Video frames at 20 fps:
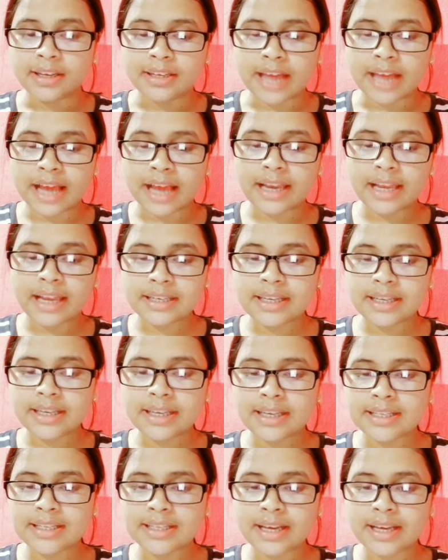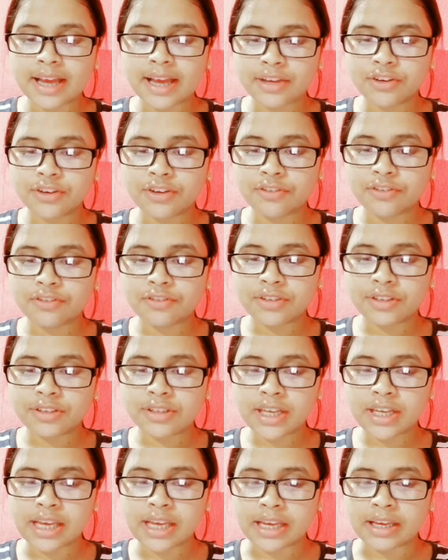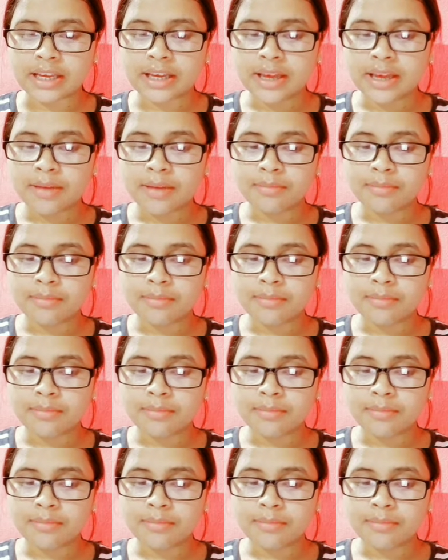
Dialectic is a kind of thing,